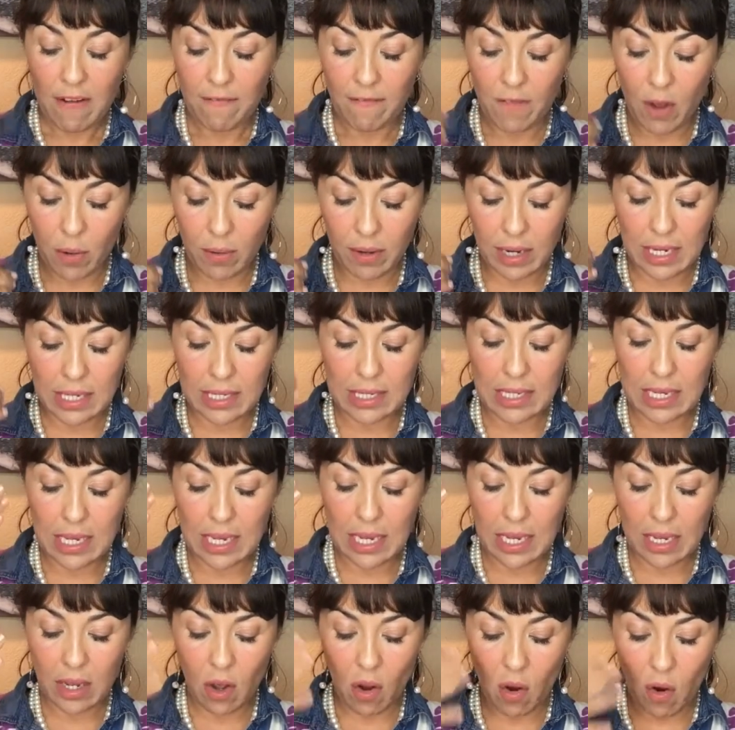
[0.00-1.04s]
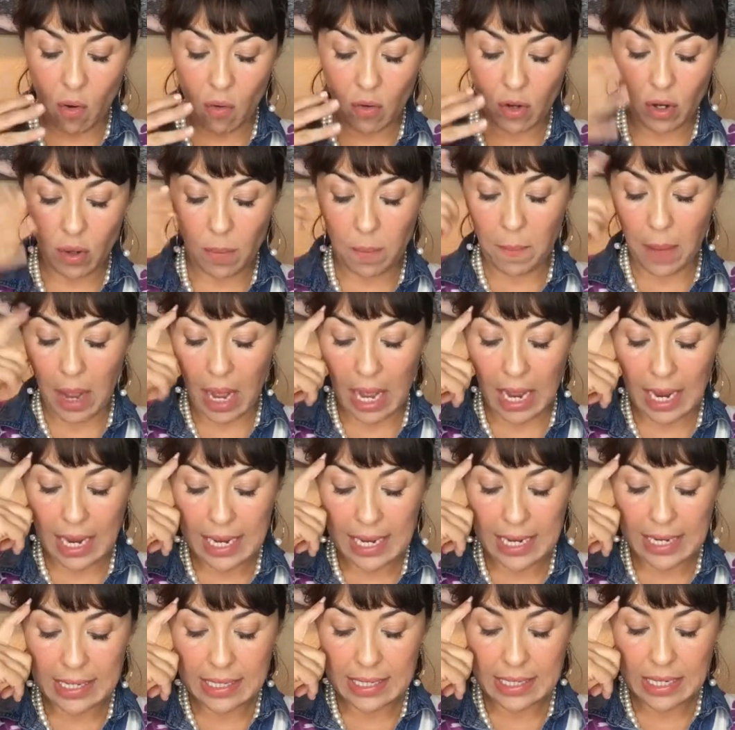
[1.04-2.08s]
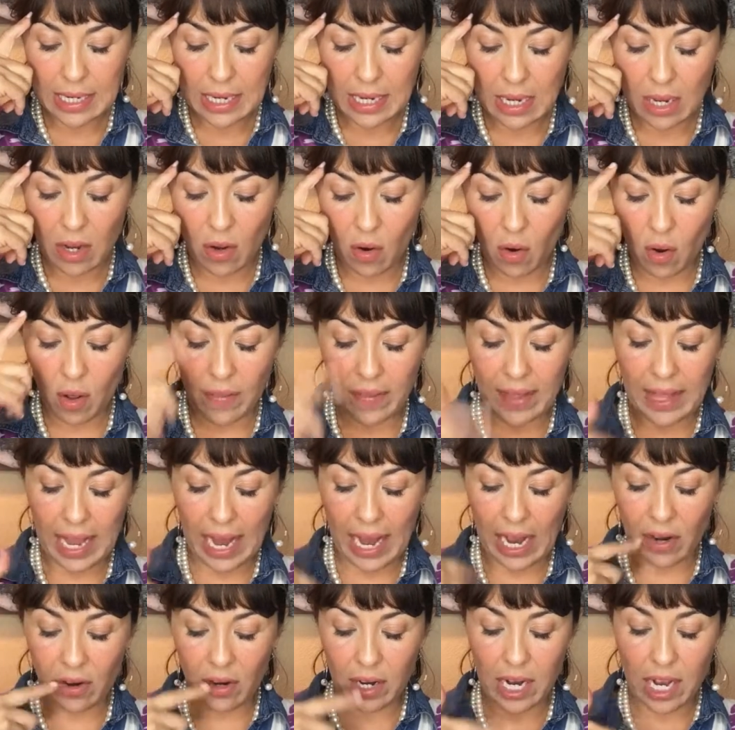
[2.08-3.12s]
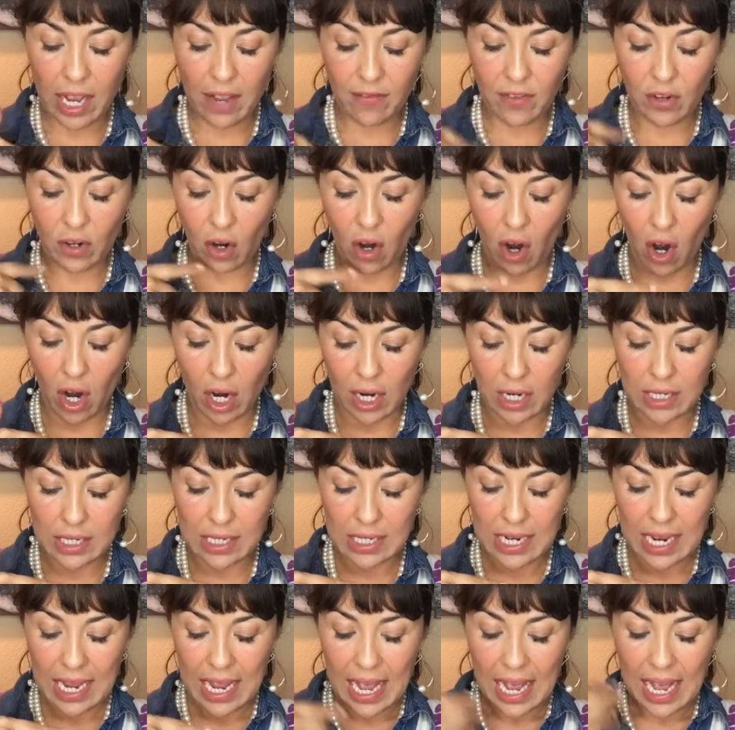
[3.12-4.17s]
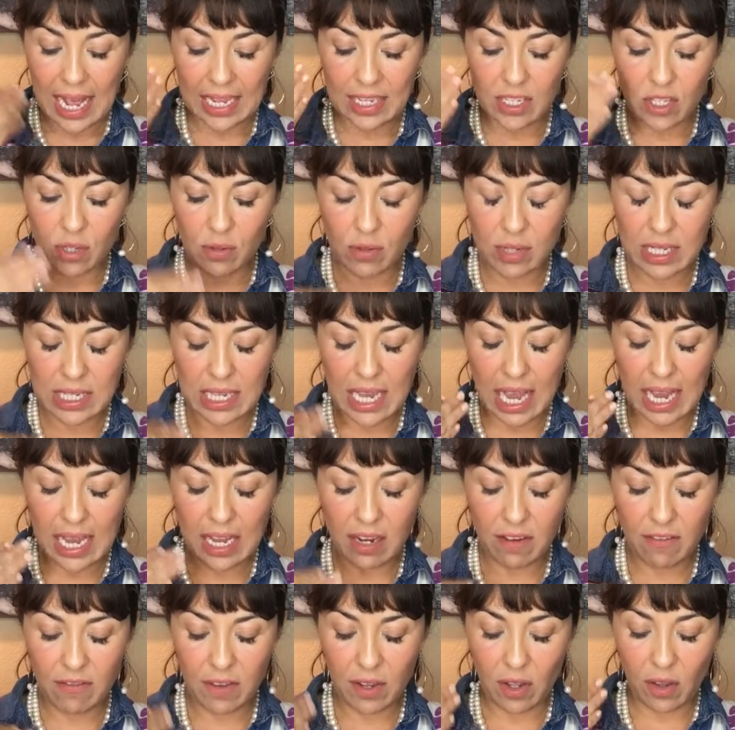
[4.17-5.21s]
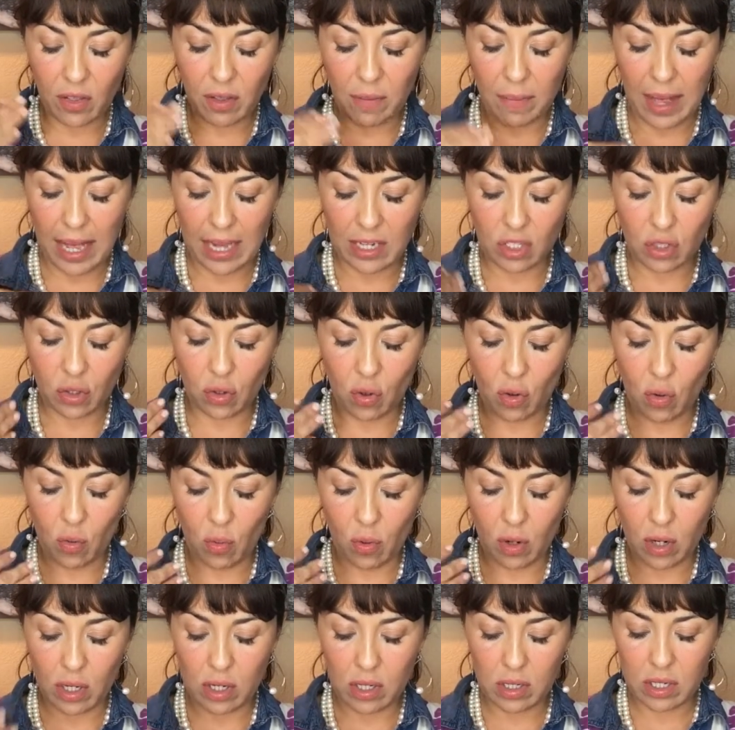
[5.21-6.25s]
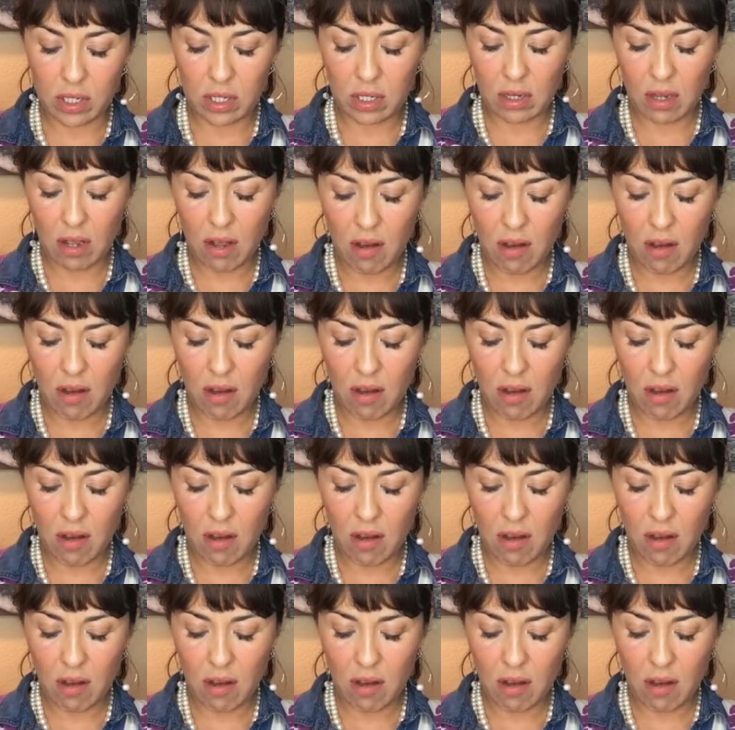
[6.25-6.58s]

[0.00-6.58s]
focusing your mind on the area of your heart as you say and feel the magical words.